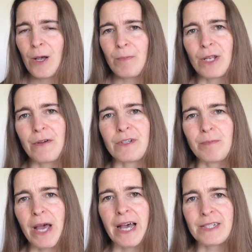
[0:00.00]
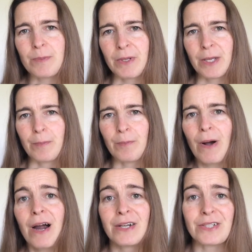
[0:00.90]
beloved pets being
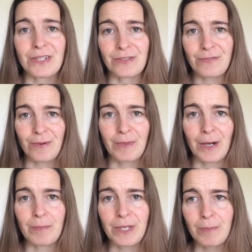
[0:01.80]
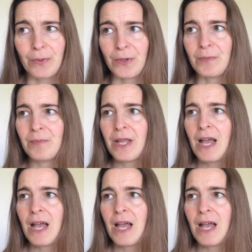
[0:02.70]
parted from their people.